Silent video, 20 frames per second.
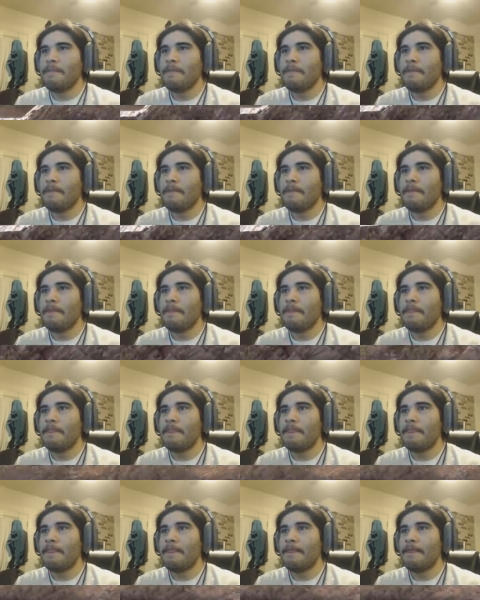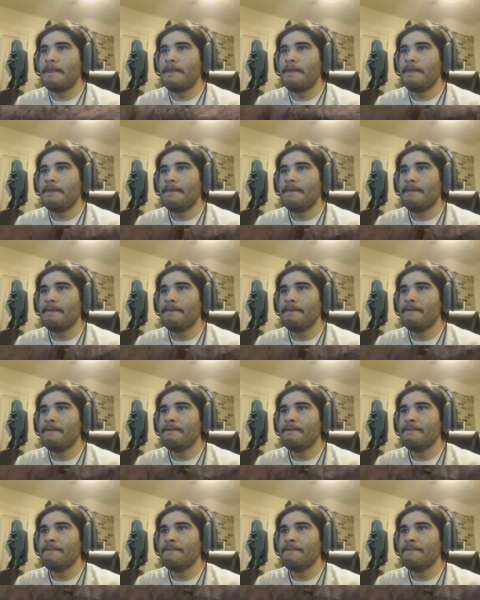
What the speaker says: (no one is talking)